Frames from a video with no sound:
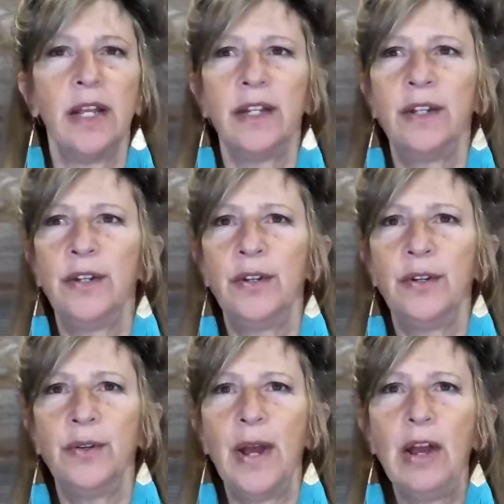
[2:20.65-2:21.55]

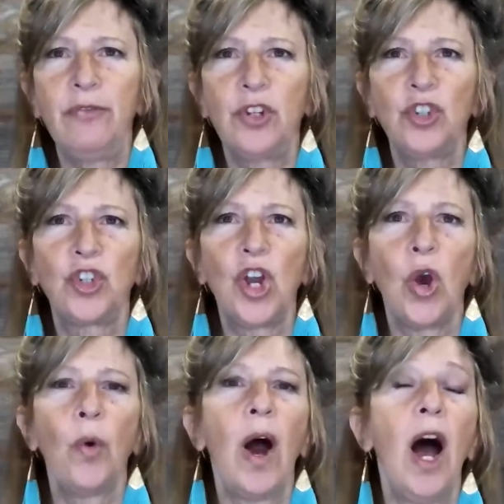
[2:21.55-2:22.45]
You have to
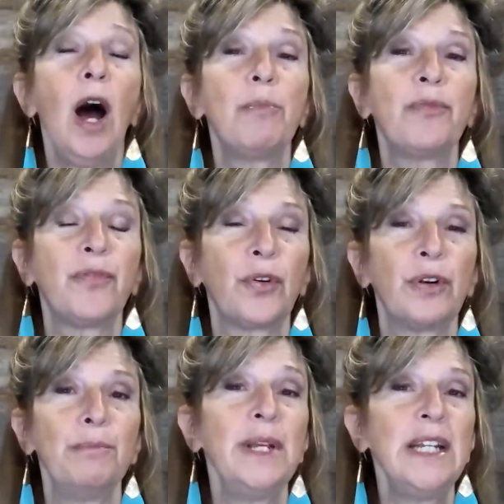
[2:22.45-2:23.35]
show up for
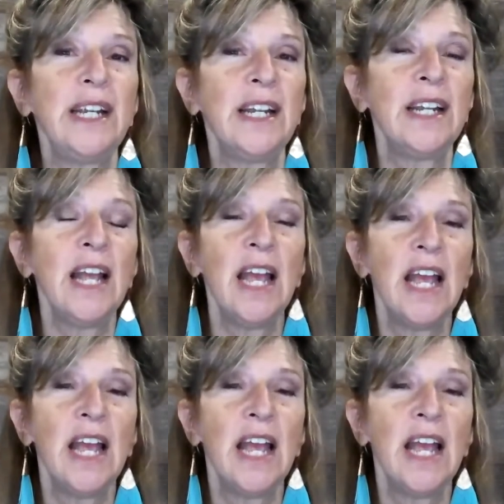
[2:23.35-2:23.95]
a meeting